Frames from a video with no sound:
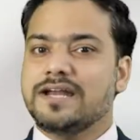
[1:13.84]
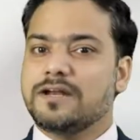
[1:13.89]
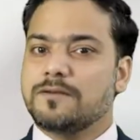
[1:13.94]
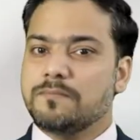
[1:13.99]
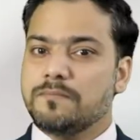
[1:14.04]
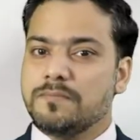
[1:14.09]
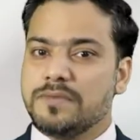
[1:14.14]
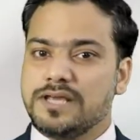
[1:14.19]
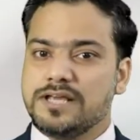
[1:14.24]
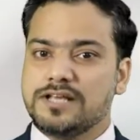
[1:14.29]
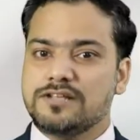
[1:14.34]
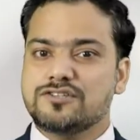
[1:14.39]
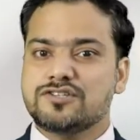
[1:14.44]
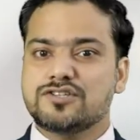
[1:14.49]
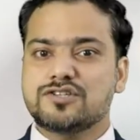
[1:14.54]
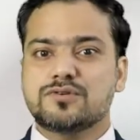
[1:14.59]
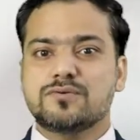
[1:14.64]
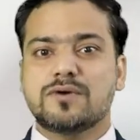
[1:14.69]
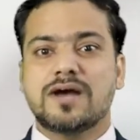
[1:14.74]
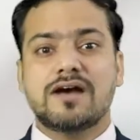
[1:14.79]
it
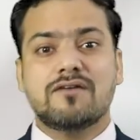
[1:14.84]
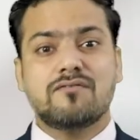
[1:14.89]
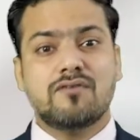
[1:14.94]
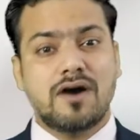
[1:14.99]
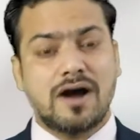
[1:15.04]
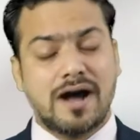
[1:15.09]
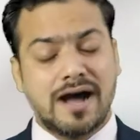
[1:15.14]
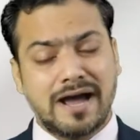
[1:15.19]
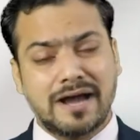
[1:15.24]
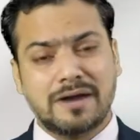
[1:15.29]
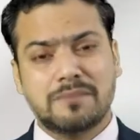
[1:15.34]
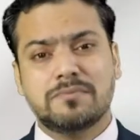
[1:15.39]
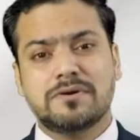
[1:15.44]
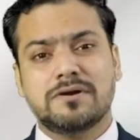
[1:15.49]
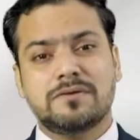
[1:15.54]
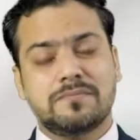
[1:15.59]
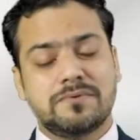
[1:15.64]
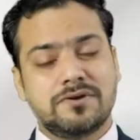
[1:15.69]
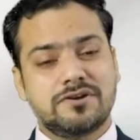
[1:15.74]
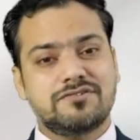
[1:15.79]
means to have high
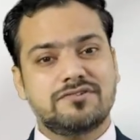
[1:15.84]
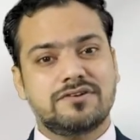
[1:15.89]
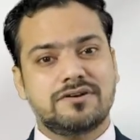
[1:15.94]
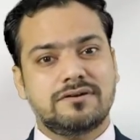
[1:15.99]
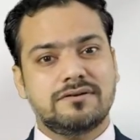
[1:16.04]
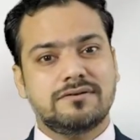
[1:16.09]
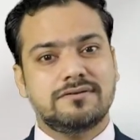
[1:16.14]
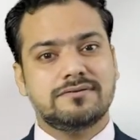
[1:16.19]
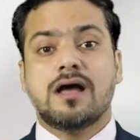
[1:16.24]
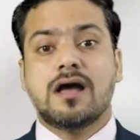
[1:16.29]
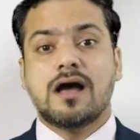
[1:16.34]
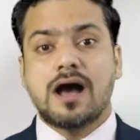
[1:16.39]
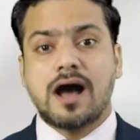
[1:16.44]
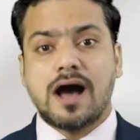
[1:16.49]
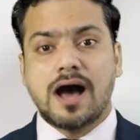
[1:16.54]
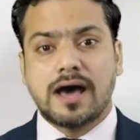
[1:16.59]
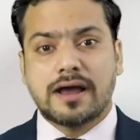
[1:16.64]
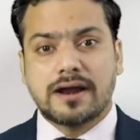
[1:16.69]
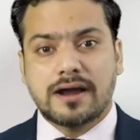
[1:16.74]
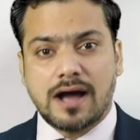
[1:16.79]
blood pressure?
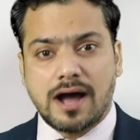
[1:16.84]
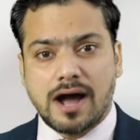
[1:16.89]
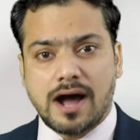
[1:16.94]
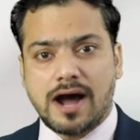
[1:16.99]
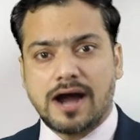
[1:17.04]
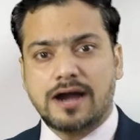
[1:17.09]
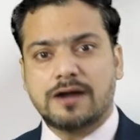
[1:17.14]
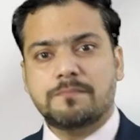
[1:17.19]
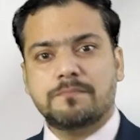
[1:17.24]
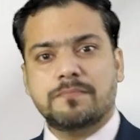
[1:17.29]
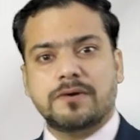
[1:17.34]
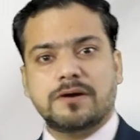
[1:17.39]
Our heart